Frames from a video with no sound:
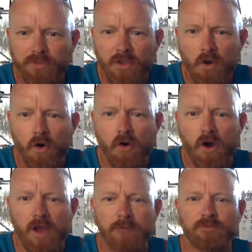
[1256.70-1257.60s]
All
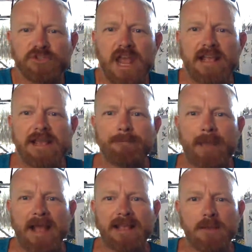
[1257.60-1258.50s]
right, checking
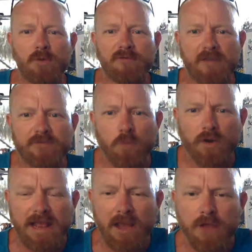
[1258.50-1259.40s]
back in with
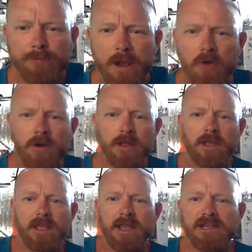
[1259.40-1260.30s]
everyone. Hello, Bill
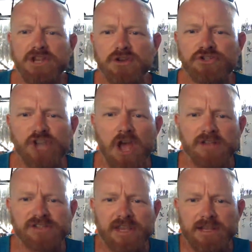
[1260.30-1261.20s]
in New
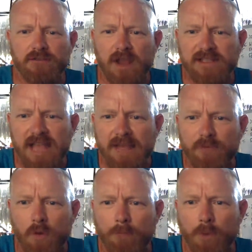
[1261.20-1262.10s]
Jersey. Great to have
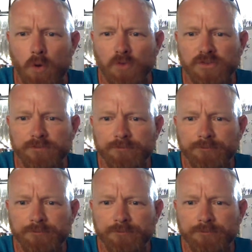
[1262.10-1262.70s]
you on board.